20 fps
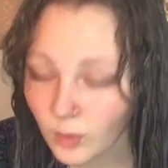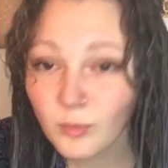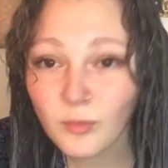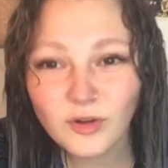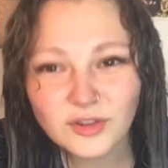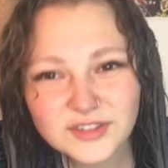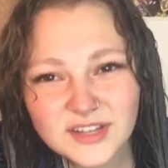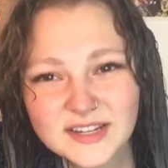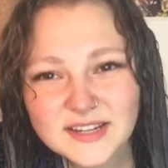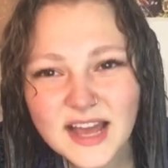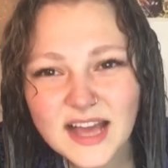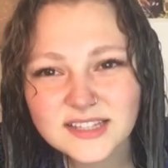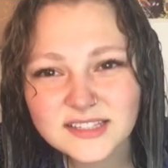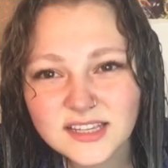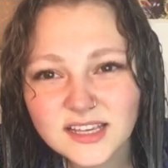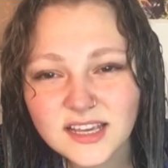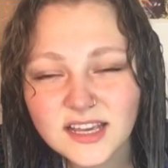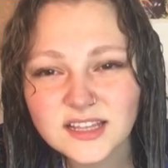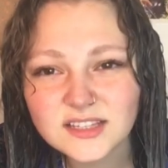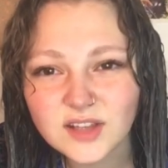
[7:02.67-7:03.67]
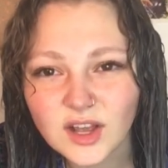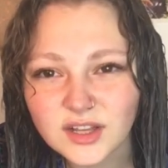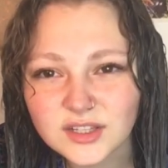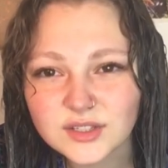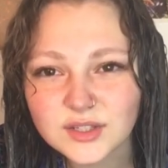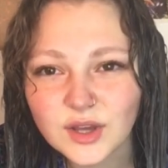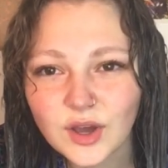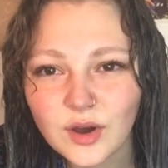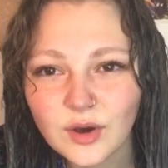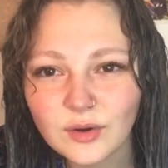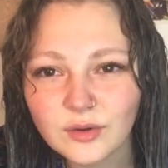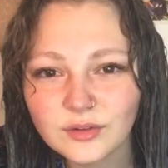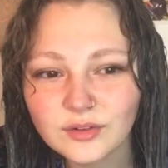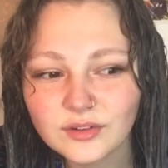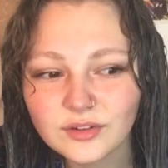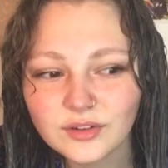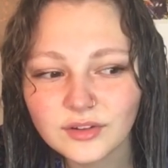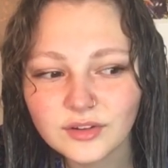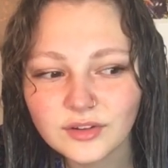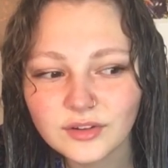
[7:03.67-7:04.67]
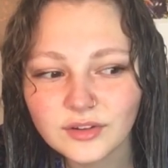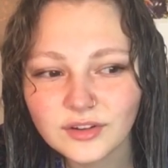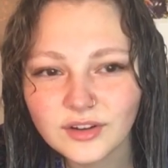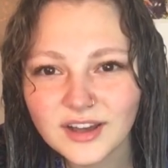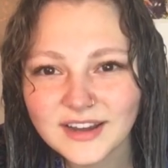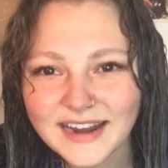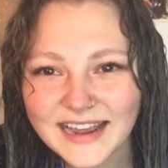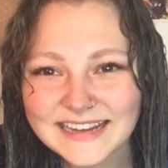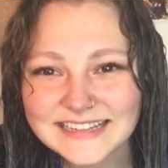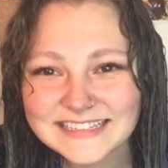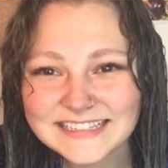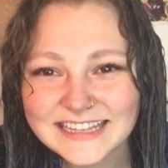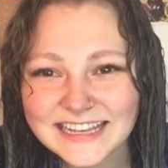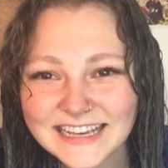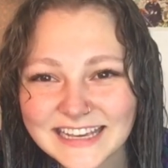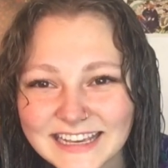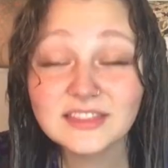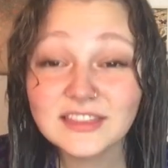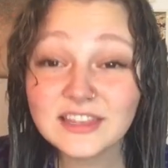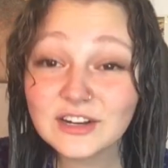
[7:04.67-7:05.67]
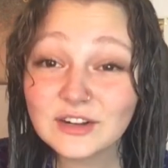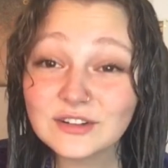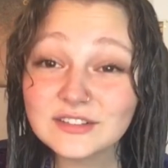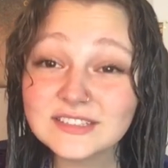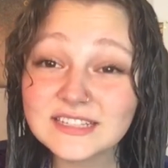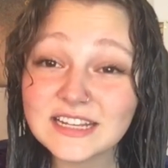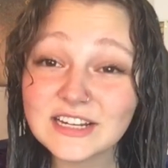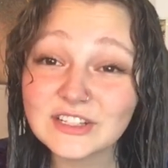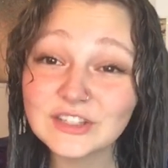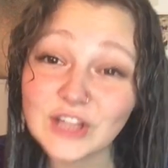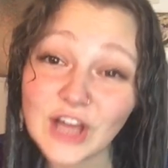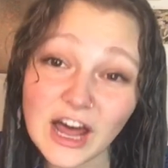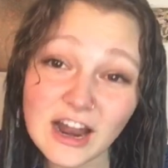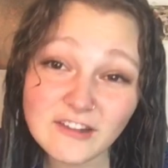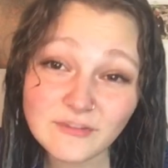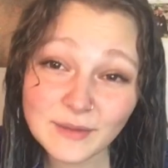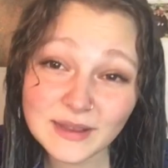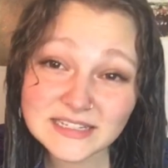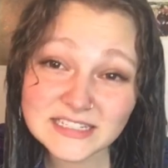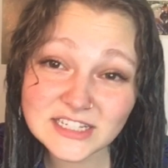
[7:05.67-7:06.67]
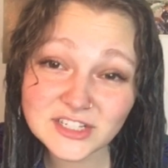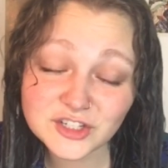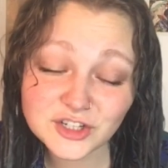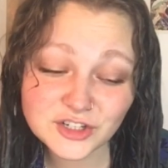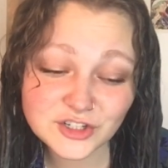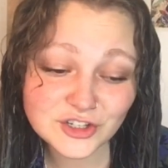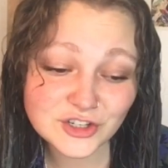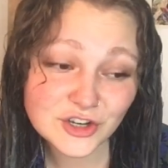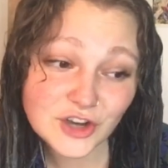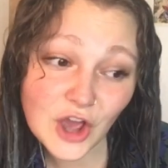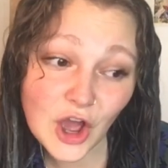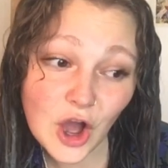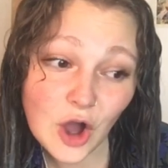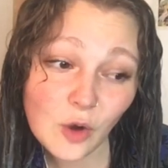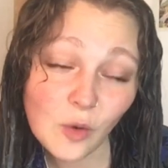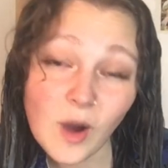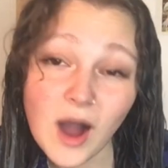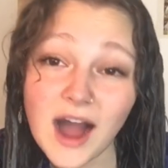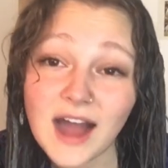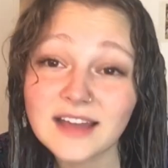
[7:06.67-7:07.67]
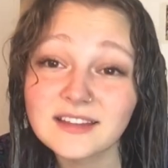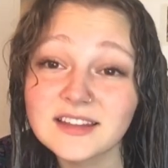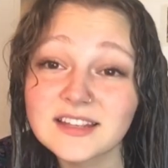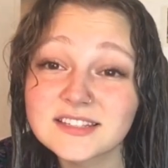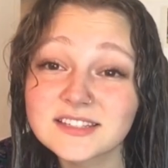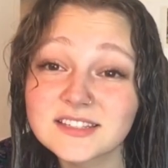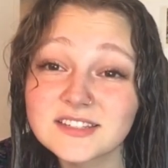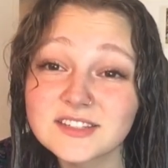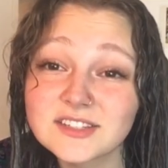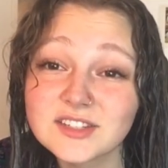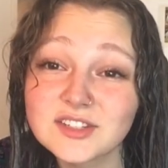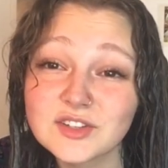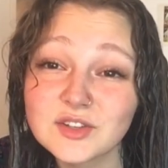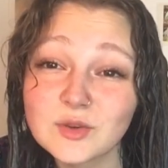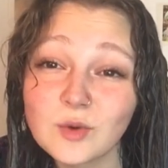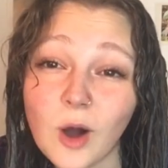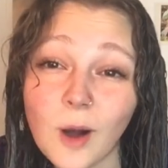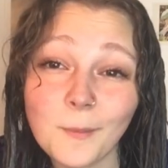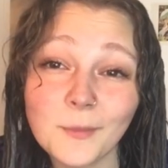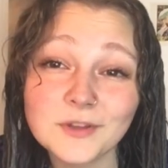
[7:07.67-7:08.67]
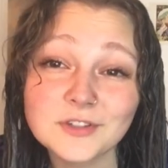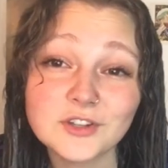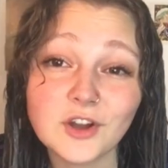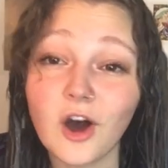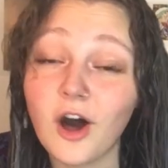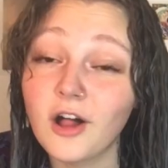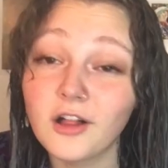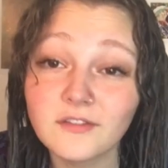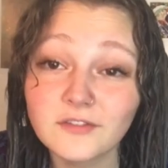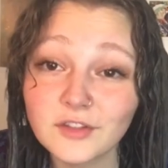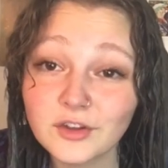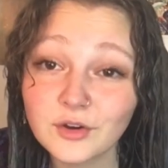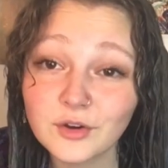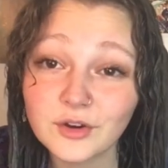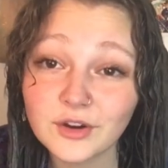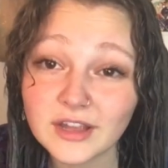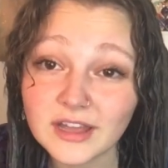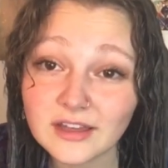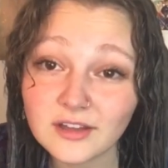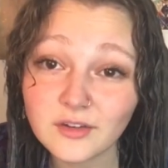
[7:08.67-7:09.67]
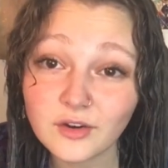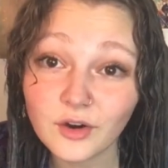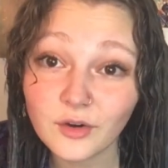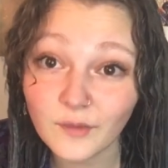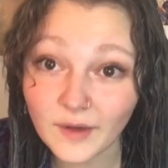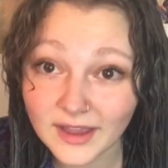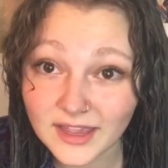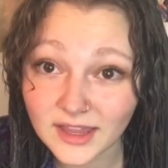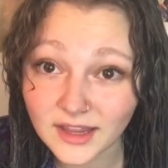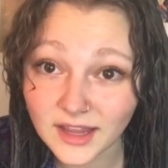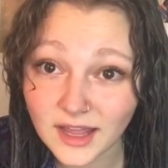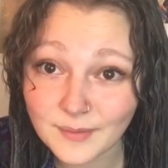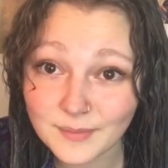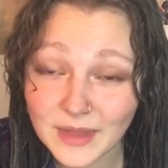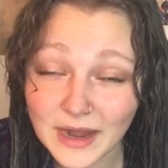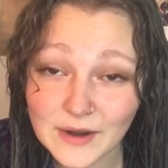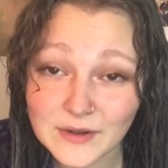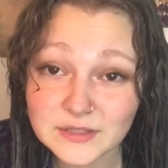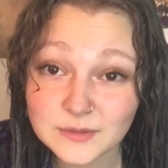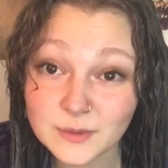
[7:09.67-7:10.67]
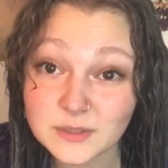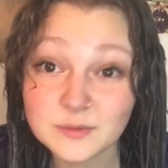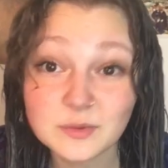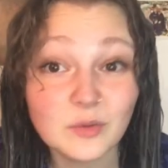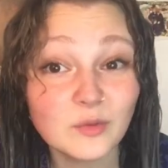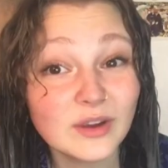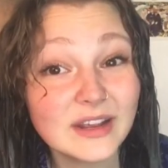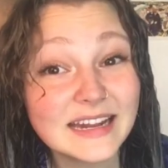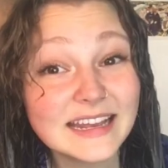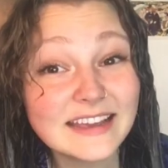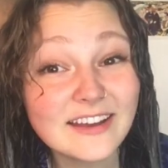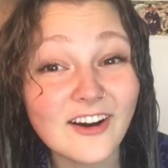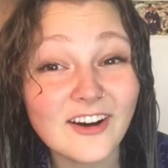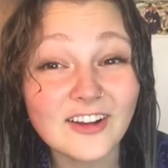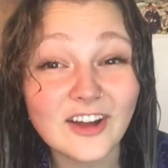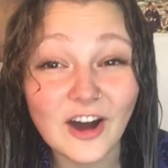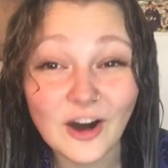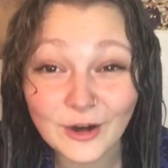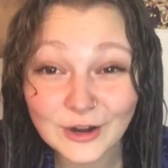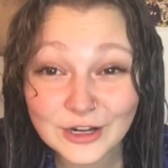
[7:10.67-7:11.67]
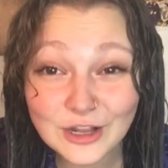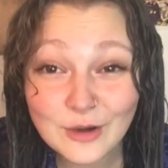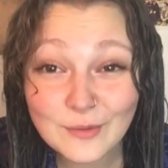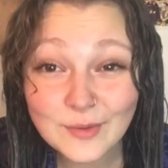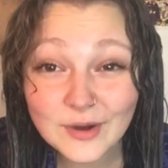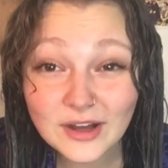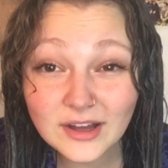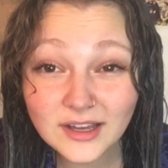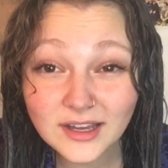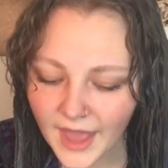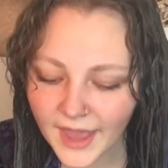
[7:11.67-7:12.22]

Multitasking is also a nice thing. Little did a lot of my teachers know, I listened to almost all of the cur curriculum that I was supposed to be reading on audiobook.